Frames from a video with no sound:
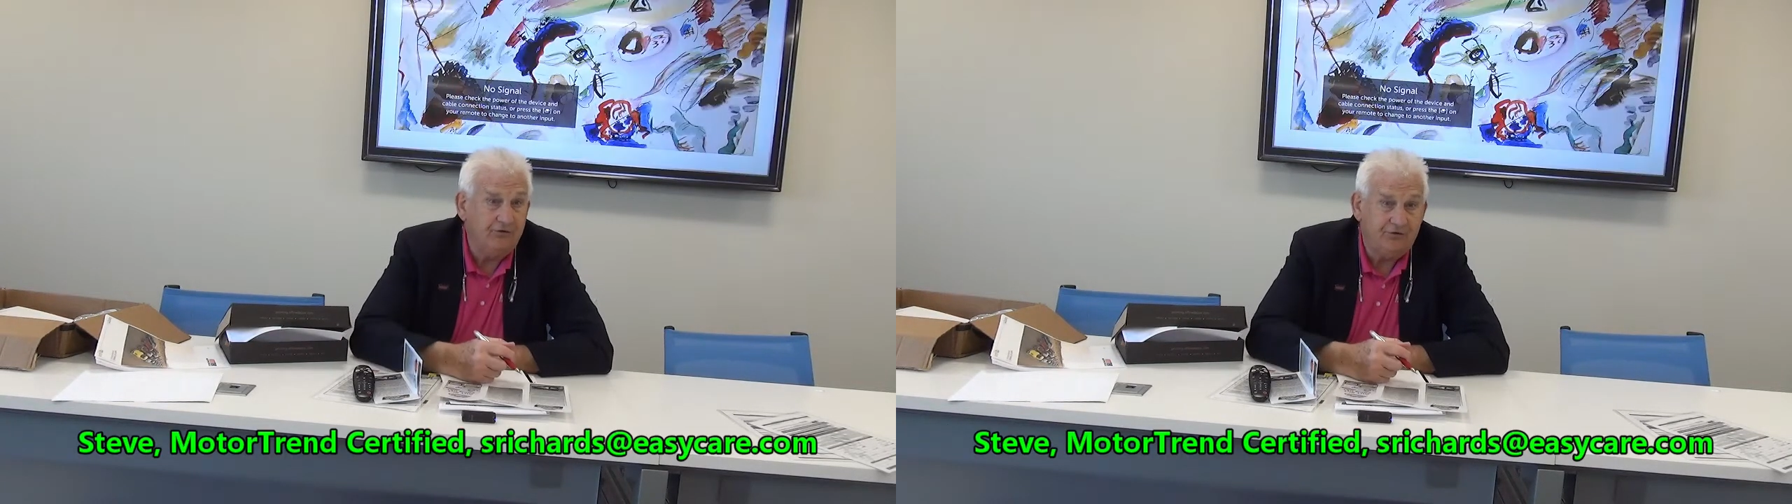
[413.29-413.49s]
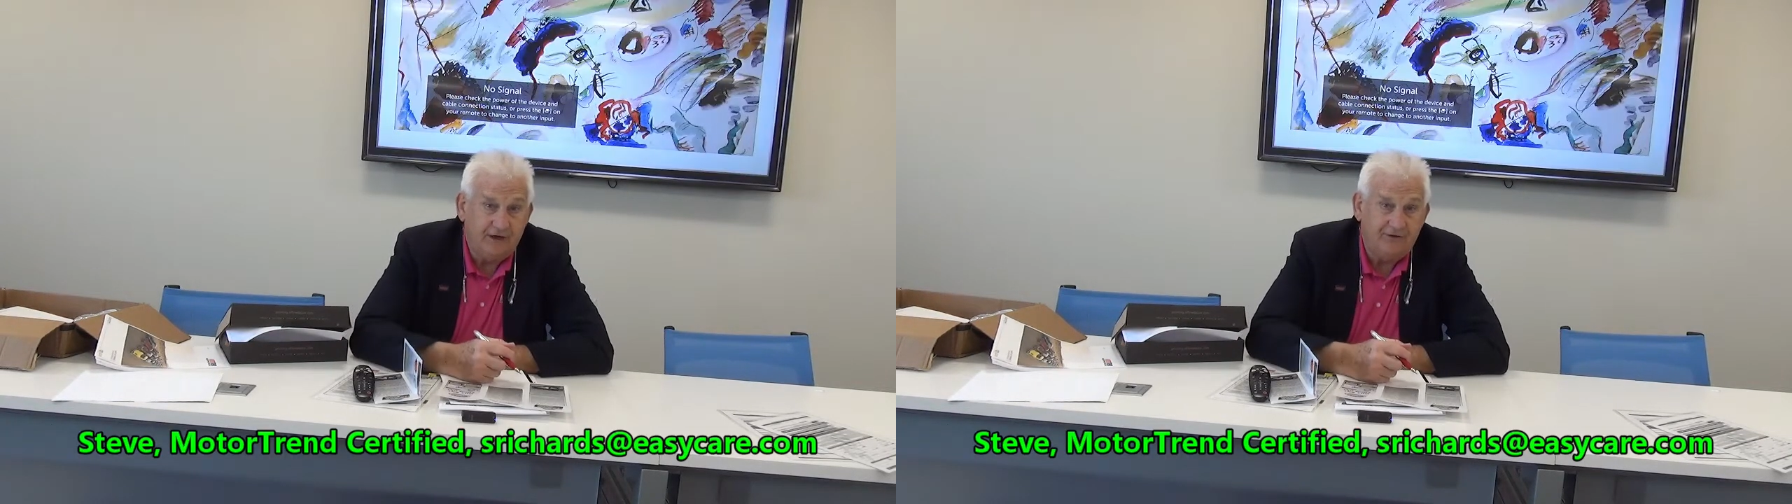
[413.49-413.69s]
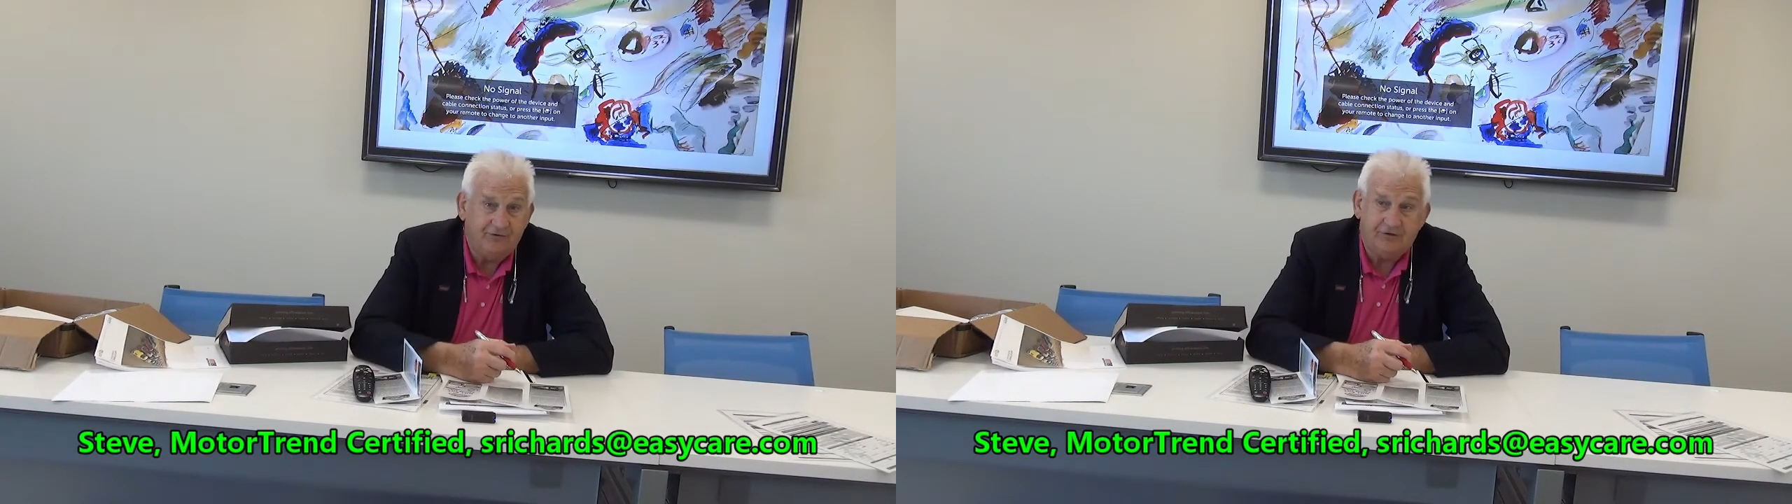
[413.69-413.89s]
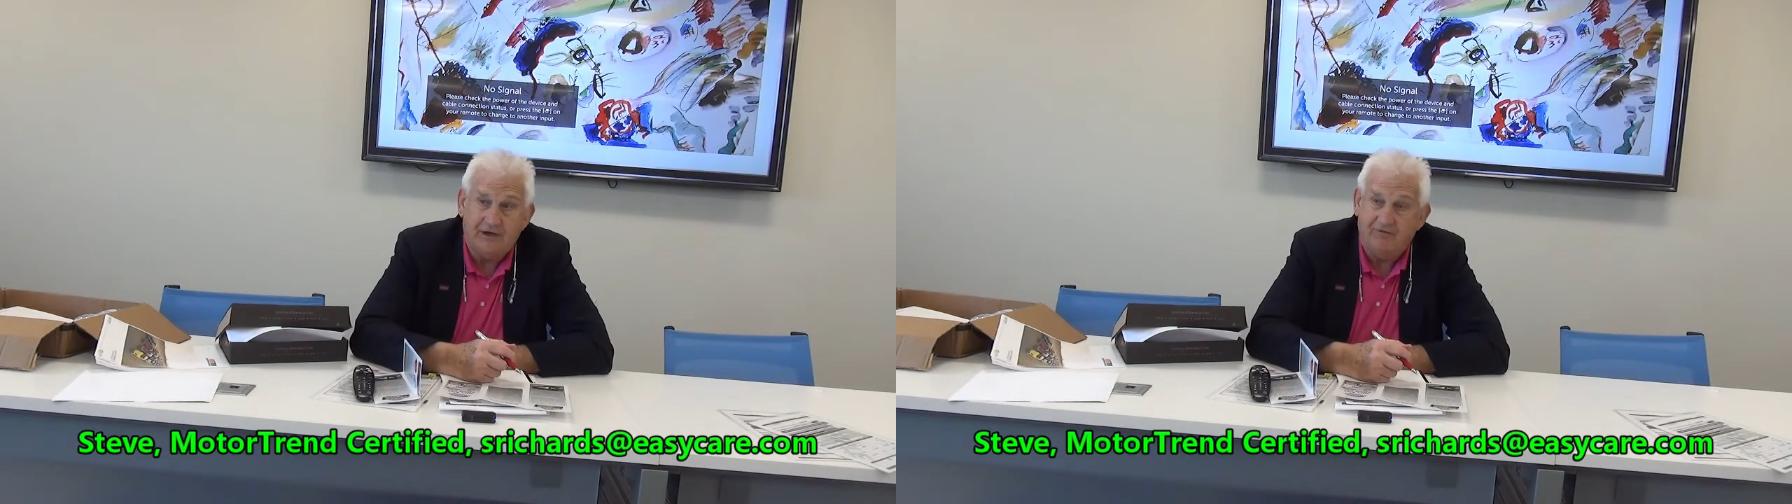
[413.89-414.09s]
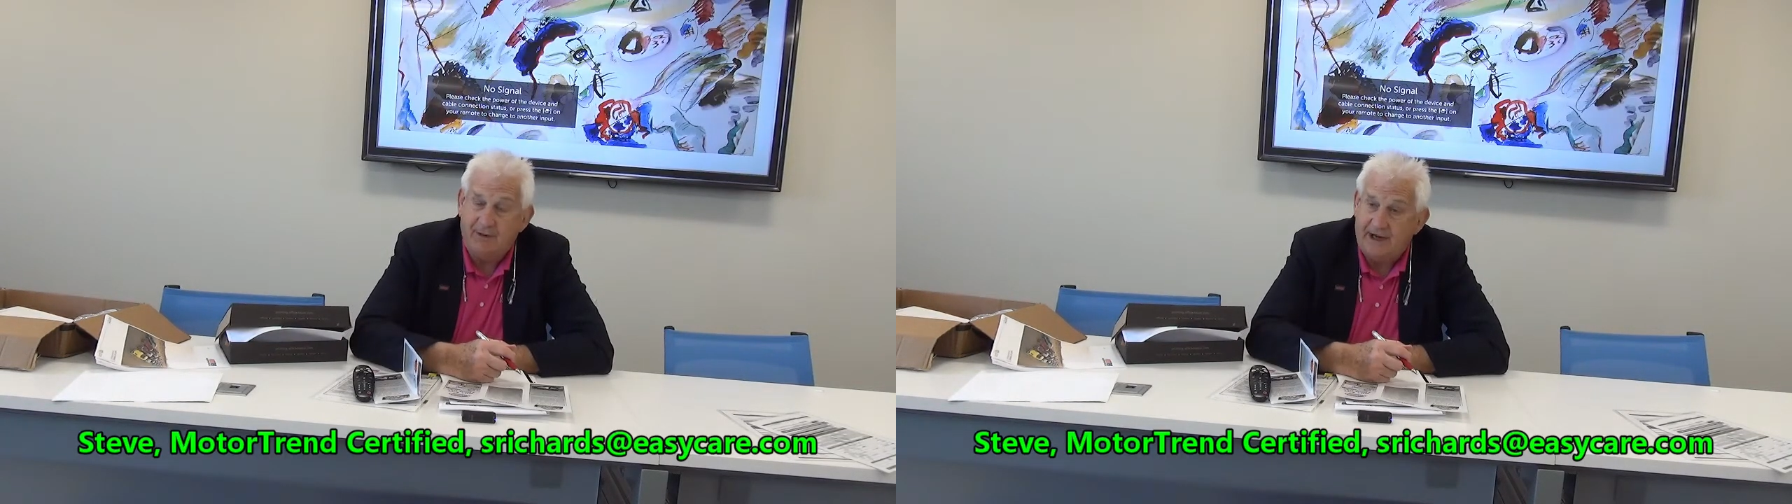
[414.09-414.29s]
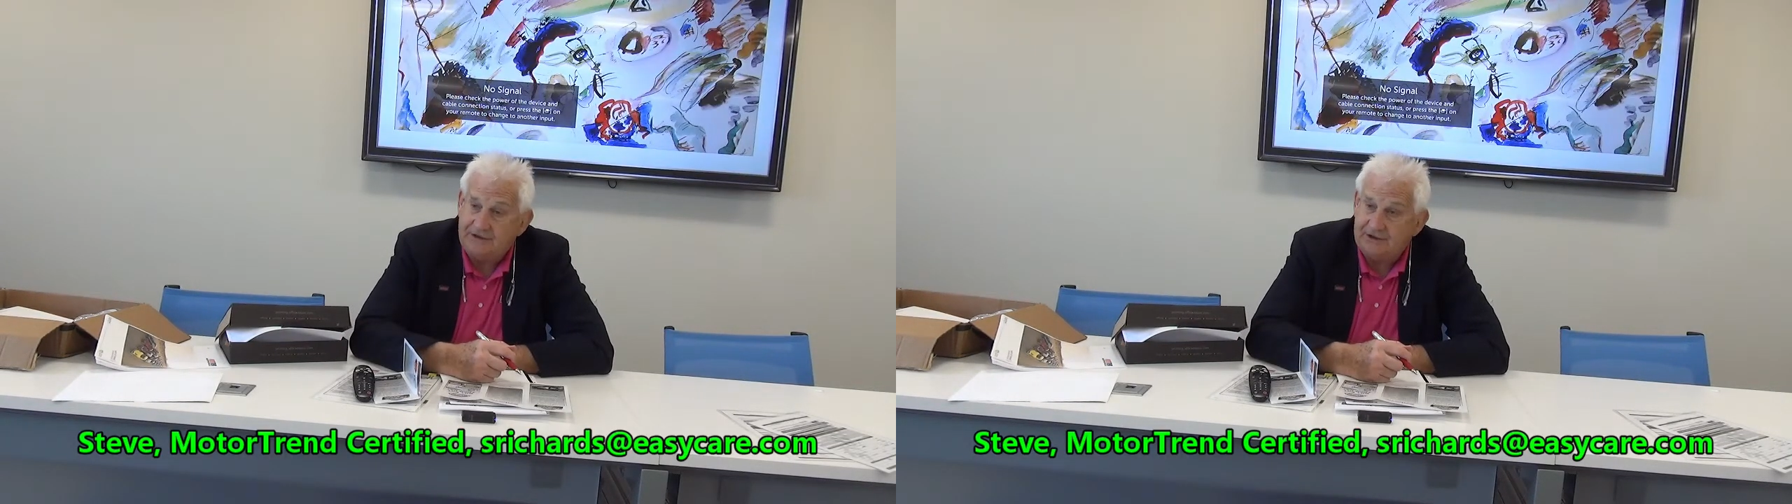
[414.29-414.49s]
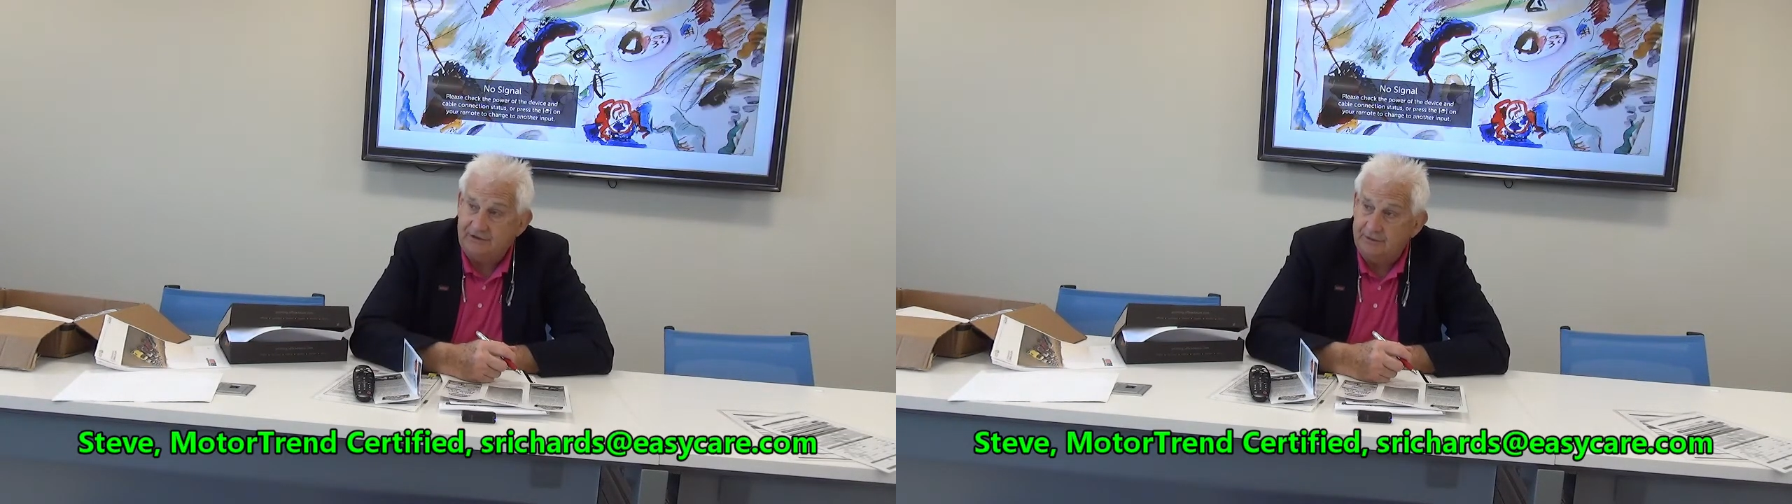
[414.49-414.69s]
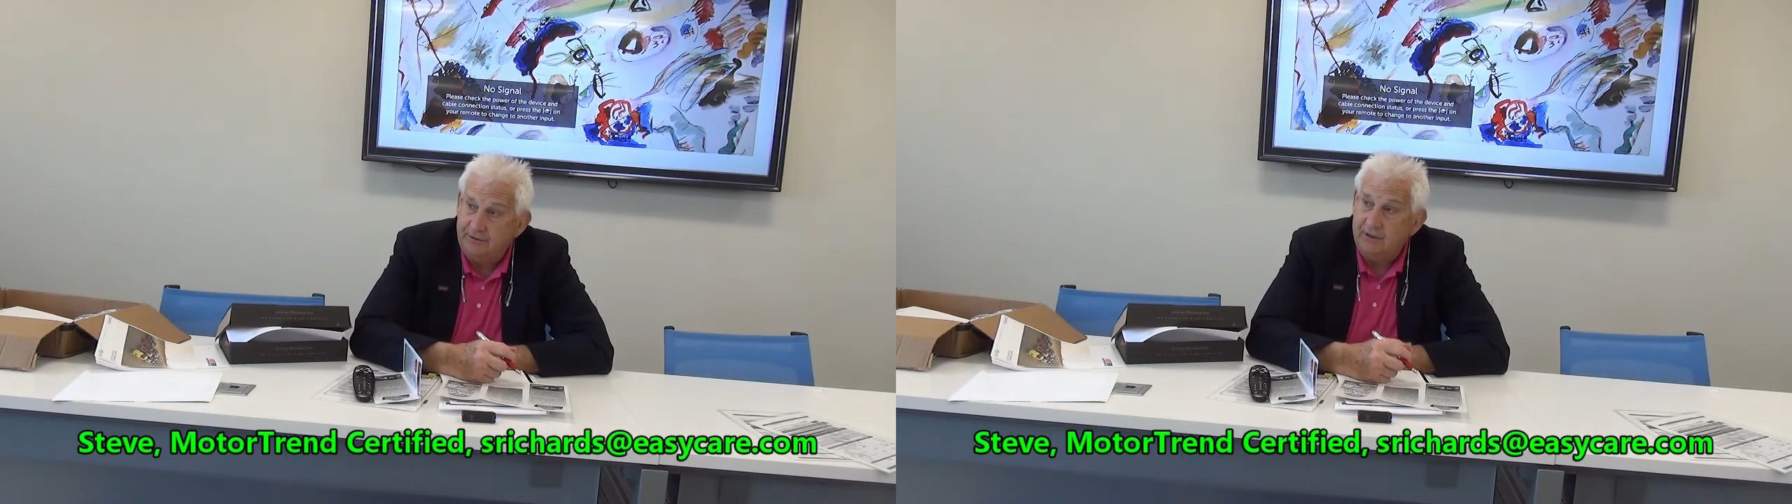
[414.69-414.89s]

see the Steve Padgett